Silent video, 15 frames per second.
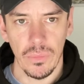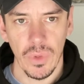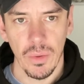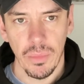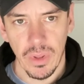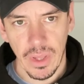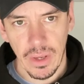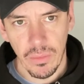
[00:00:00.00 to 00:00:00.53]

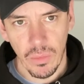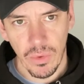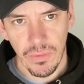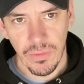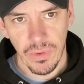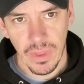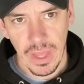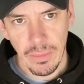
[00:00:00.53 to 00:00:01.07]
But
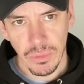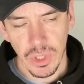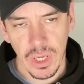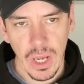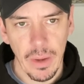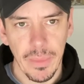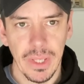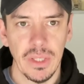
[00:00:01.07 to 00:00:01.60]
for them to
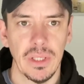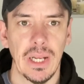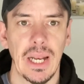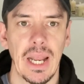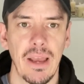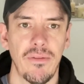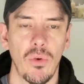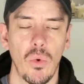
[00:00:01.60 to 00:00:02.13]
come in to
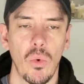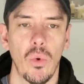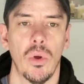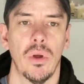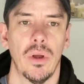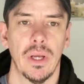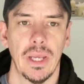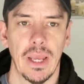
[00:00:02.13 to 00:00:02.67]
level,
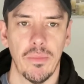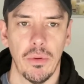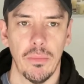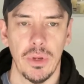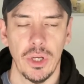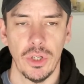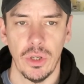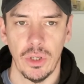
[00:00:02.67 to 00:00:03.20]
get
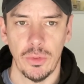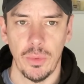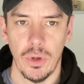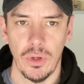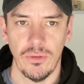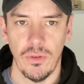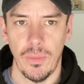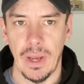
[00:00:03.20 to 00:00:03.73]
permission, I suppose,
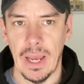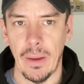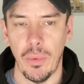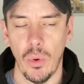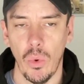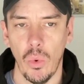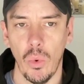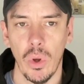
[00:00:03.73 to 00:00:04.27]
from
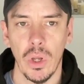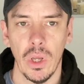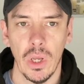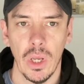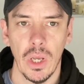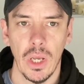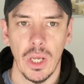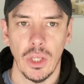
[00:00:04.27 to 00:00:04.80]
Apple
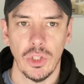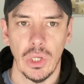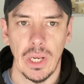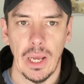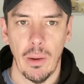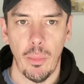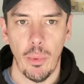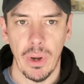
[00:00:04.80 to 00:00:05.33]
to
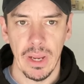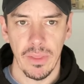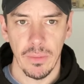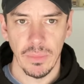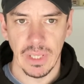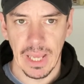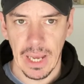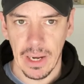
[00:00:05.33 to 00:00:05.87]
now bring them
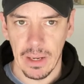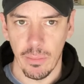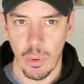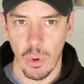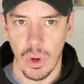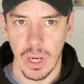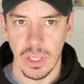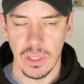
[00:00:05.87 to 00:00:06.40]
down in
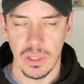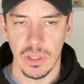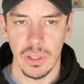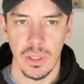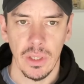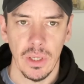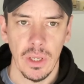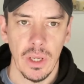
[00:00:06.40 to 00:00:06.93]
price
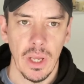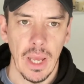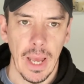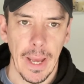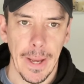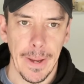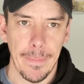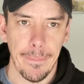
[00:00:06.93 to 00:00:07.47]

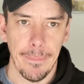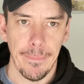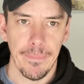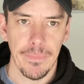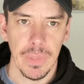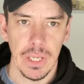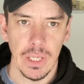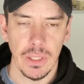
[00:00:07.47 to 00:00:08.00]

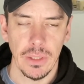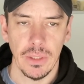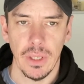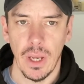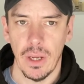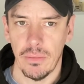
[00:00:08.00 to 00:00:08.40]
is